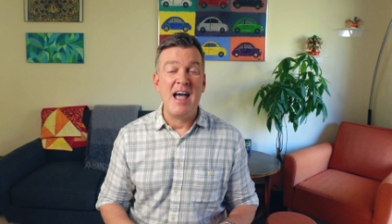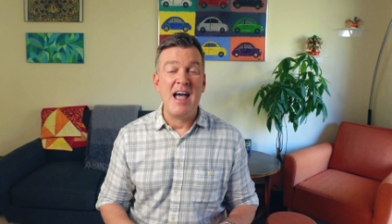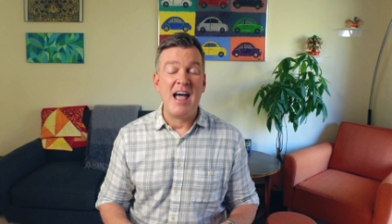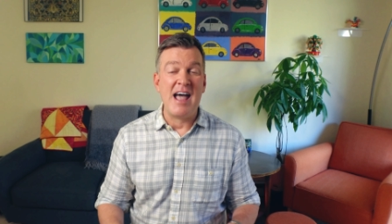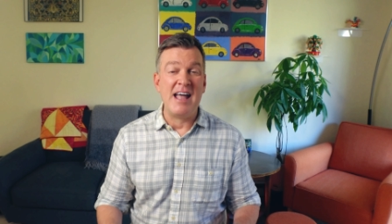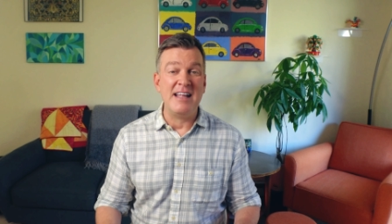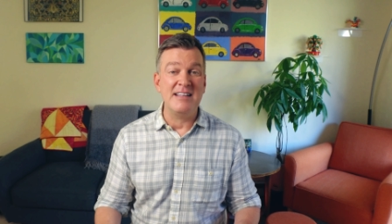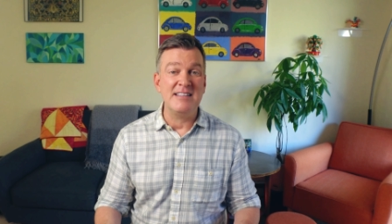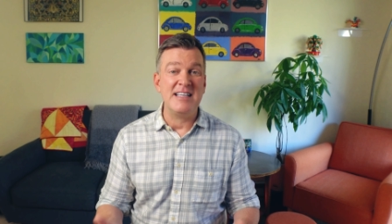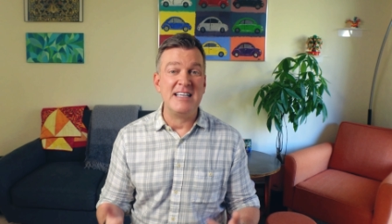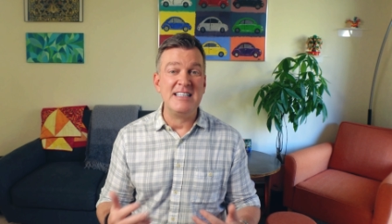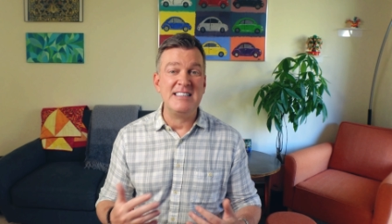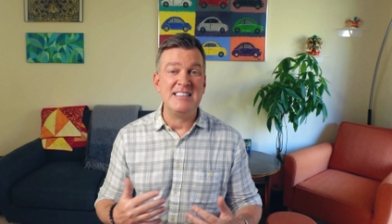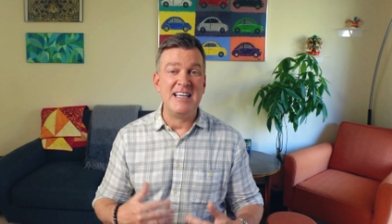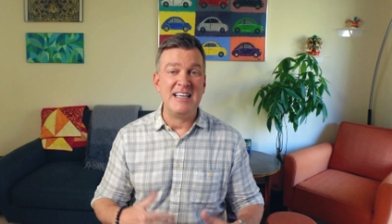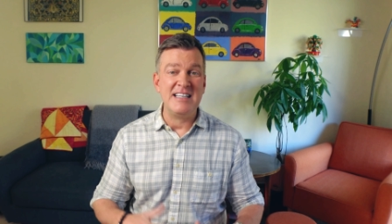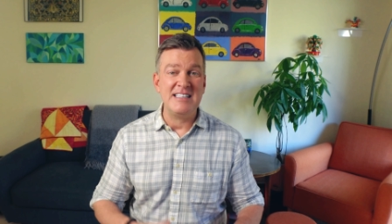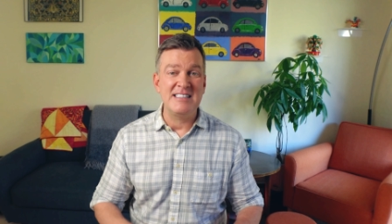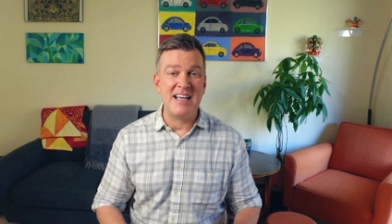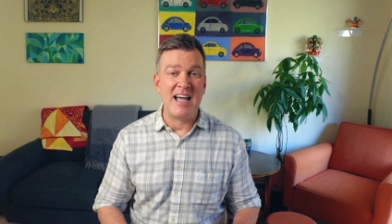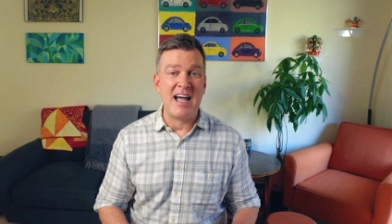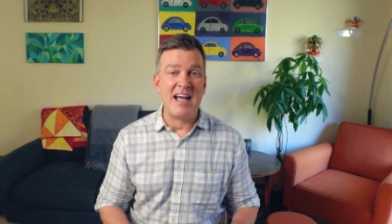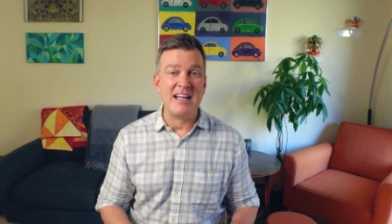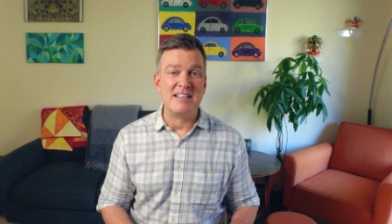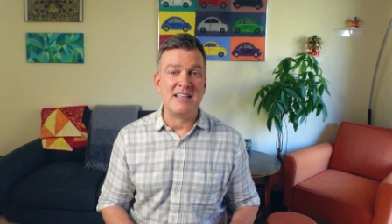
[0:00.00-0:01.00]
and they take
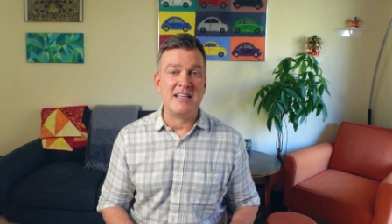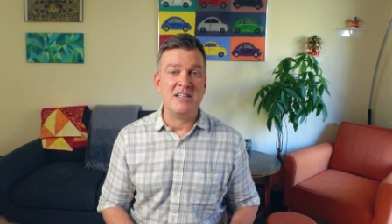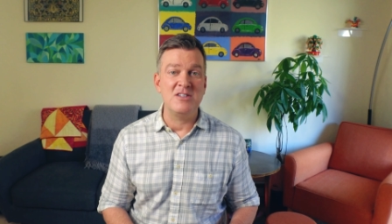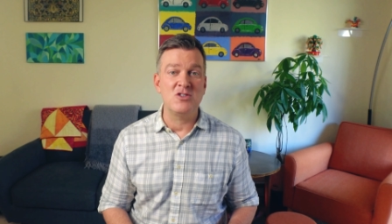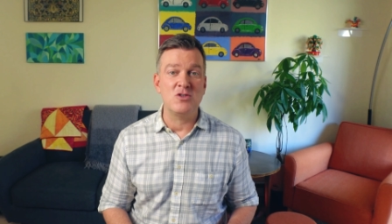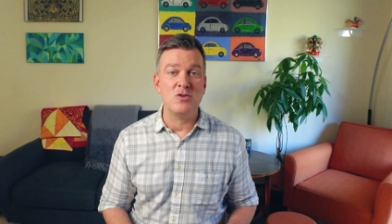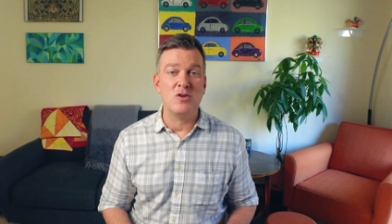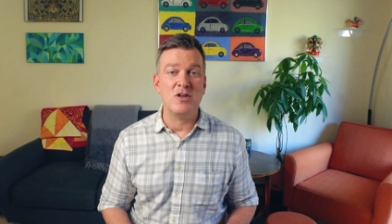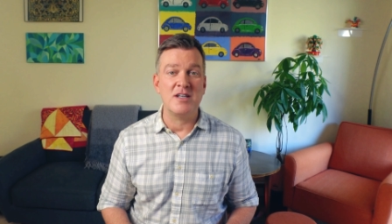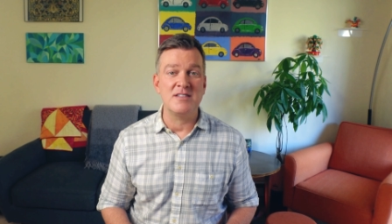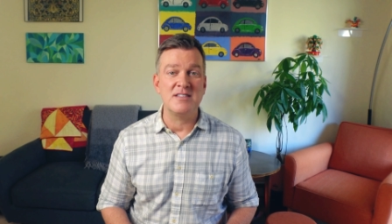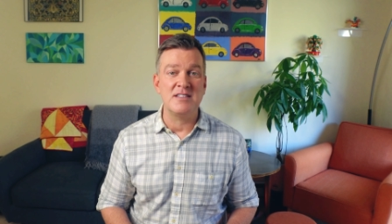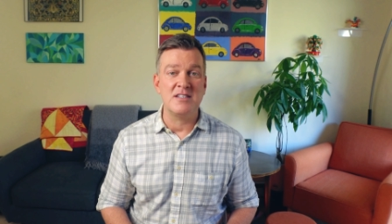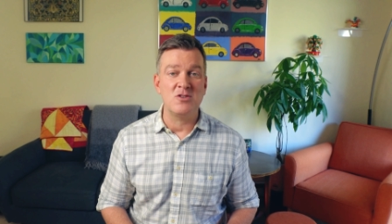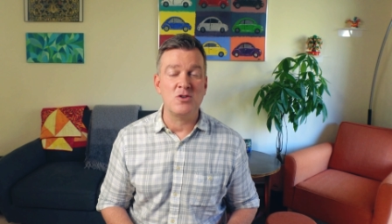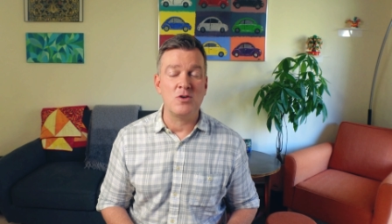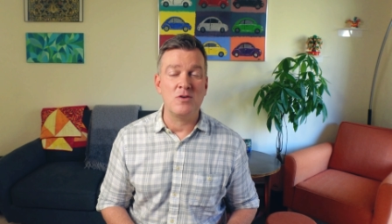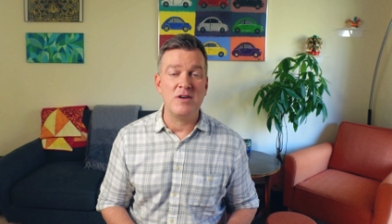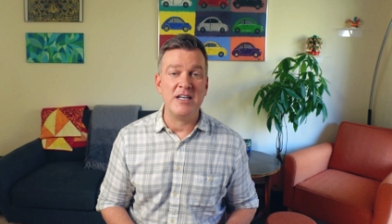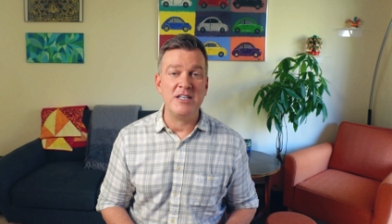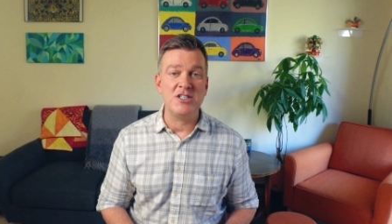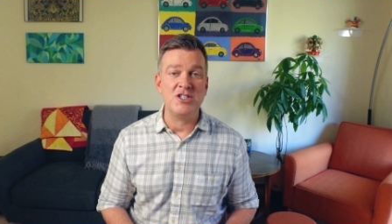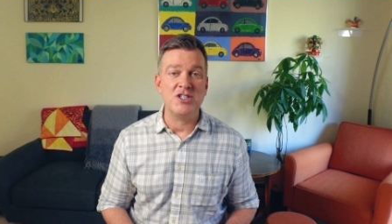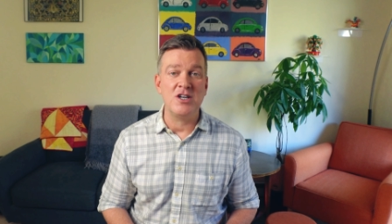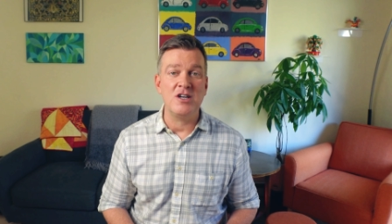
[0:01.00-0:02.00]
that into
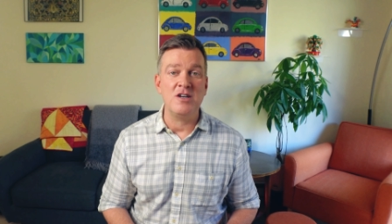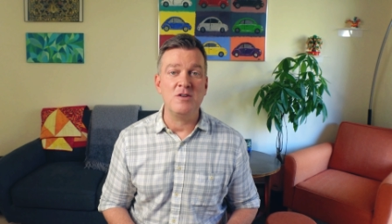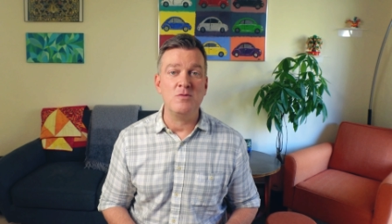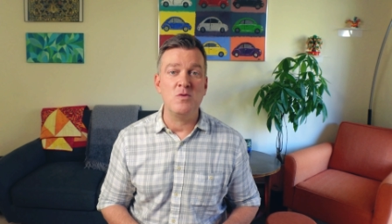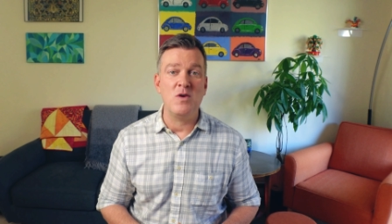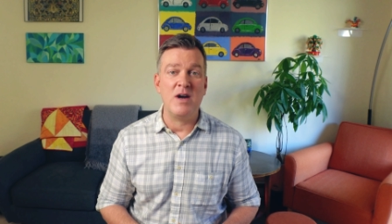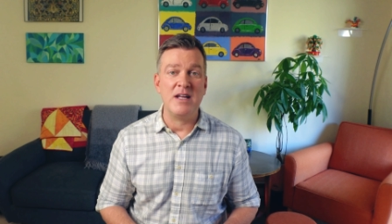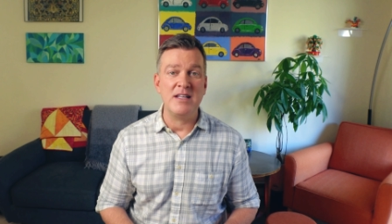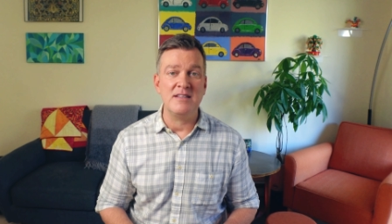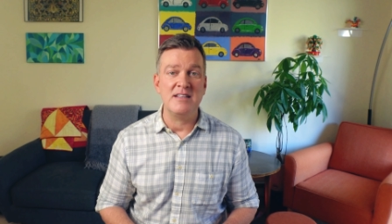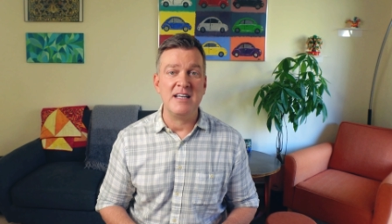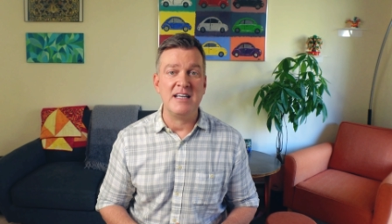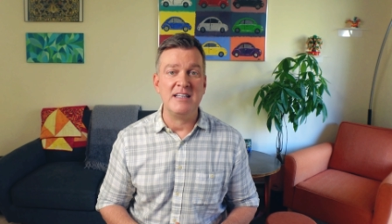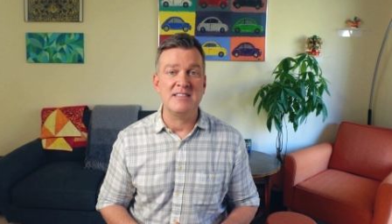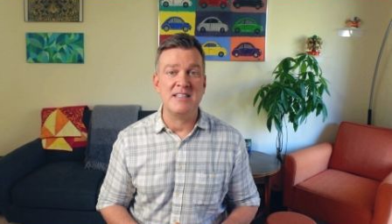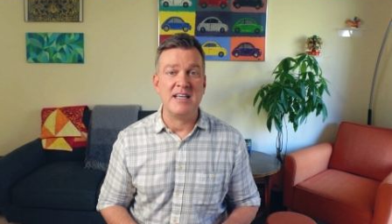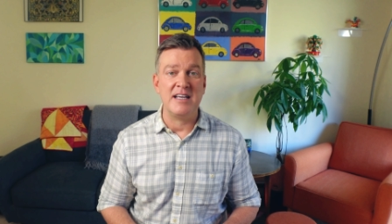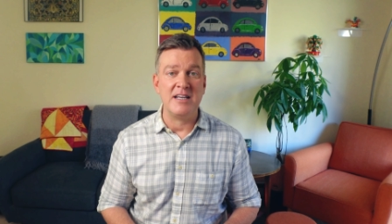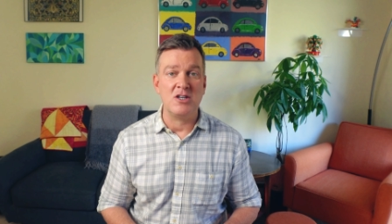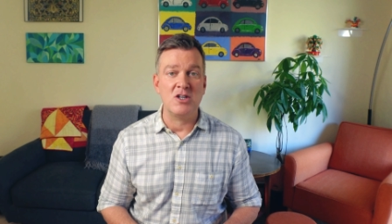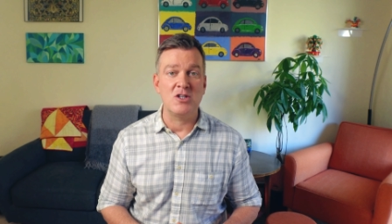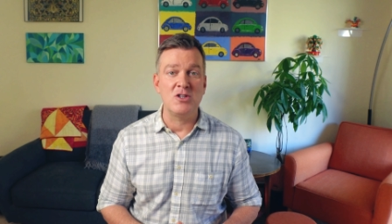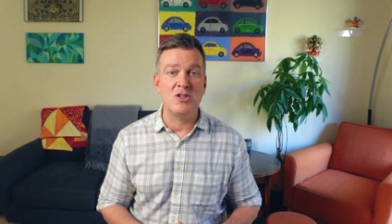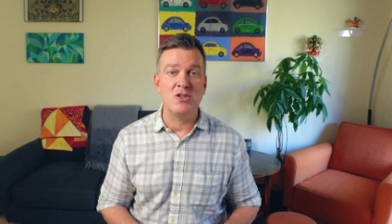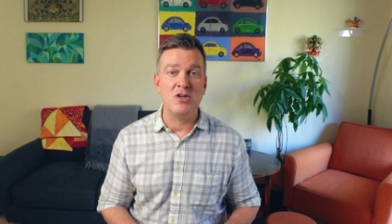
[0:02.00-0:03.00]
consideration when they
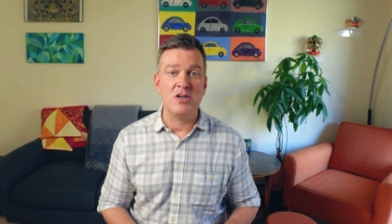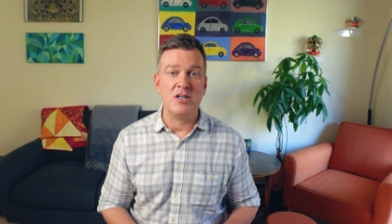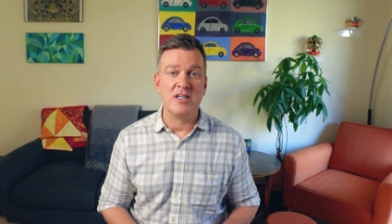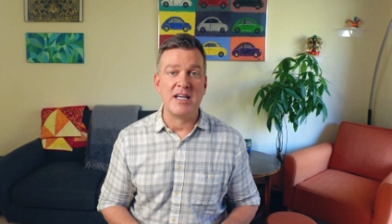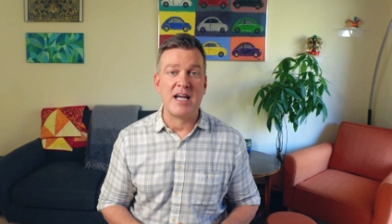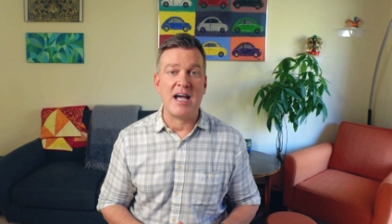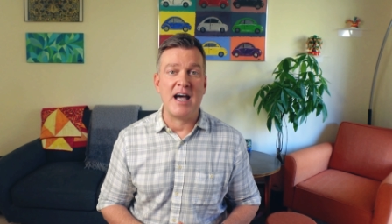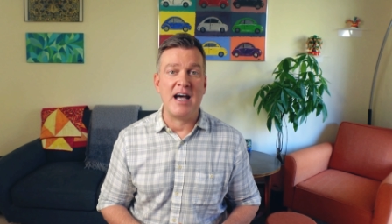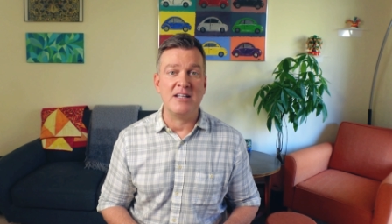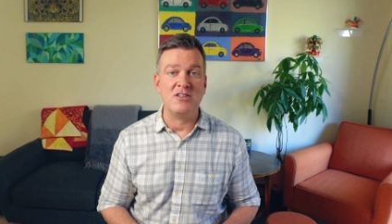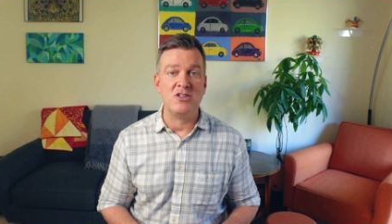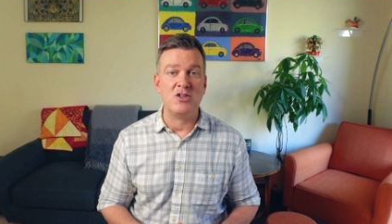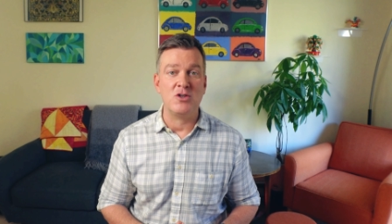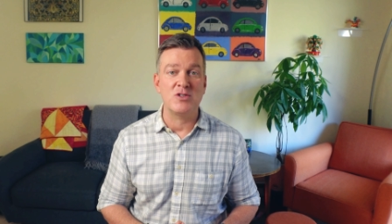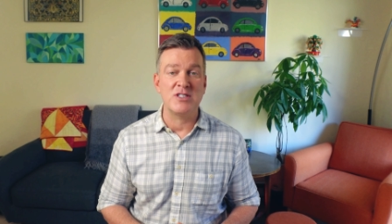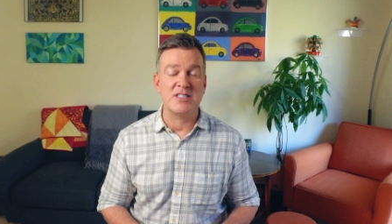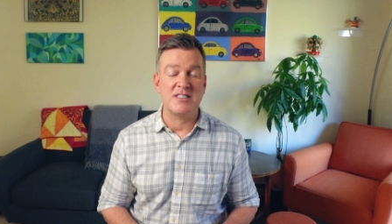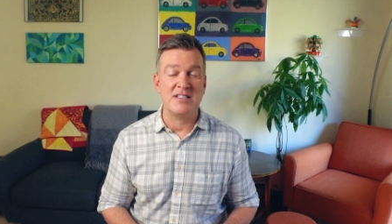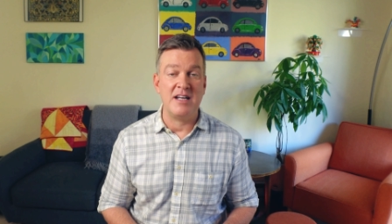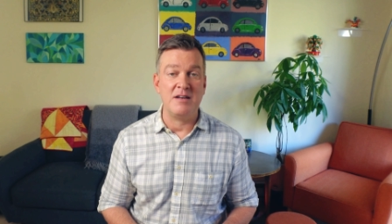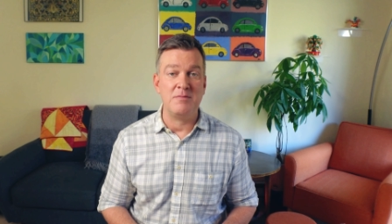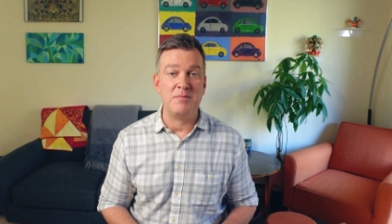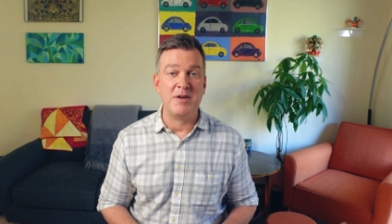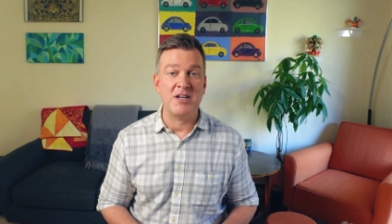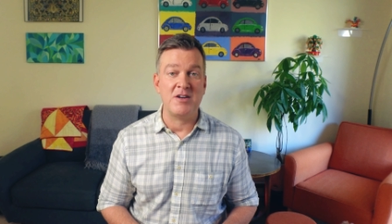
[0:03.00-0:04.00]
take a look at your
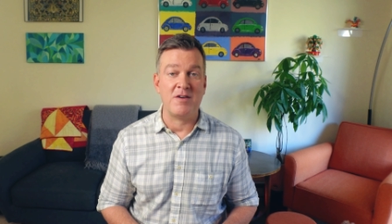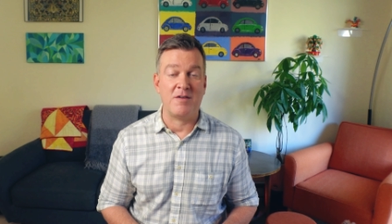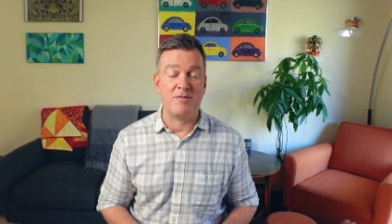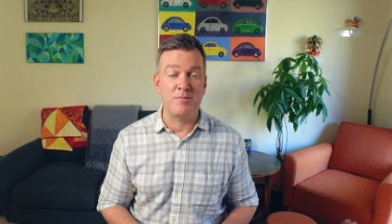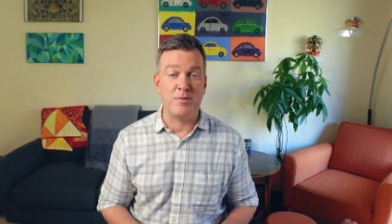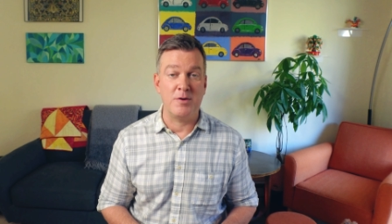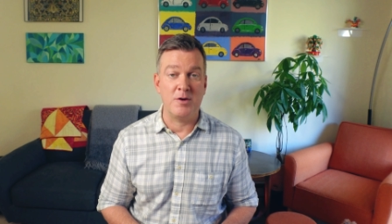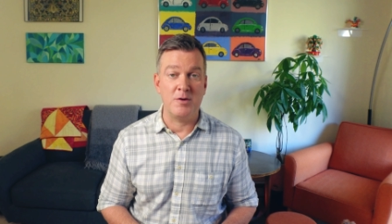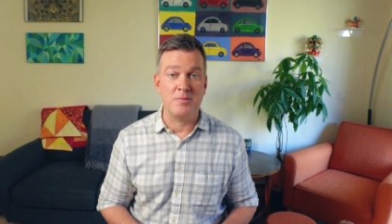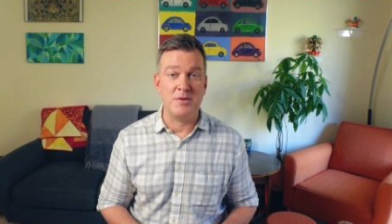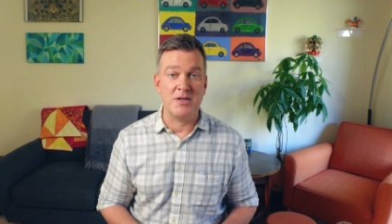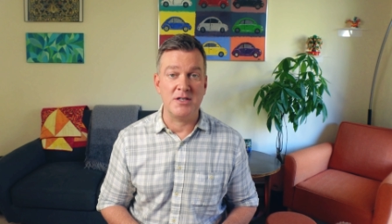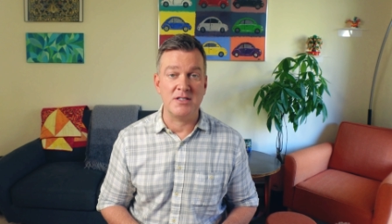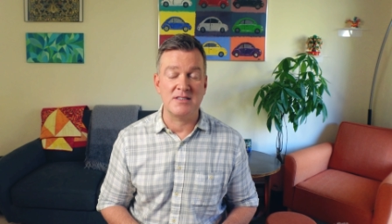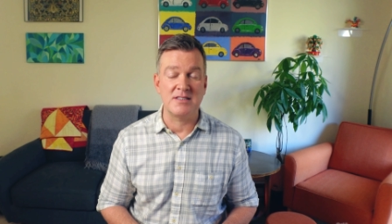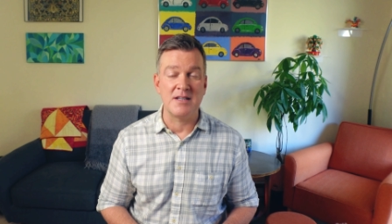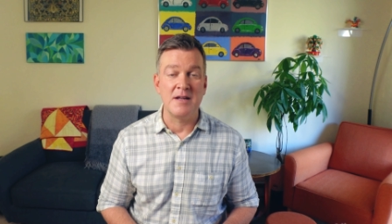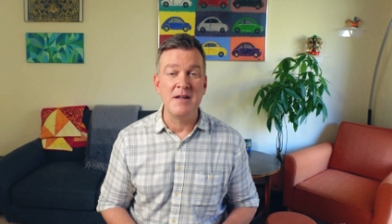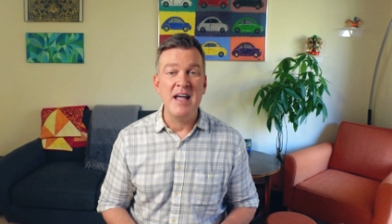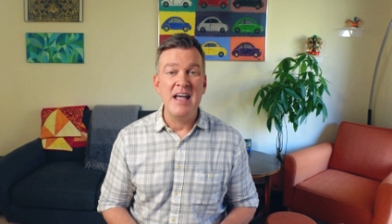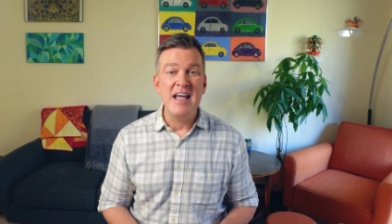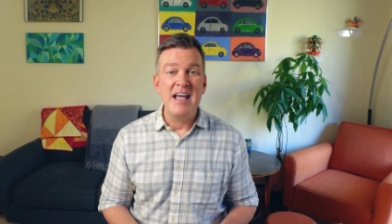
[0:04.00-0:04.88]
statement of purpose.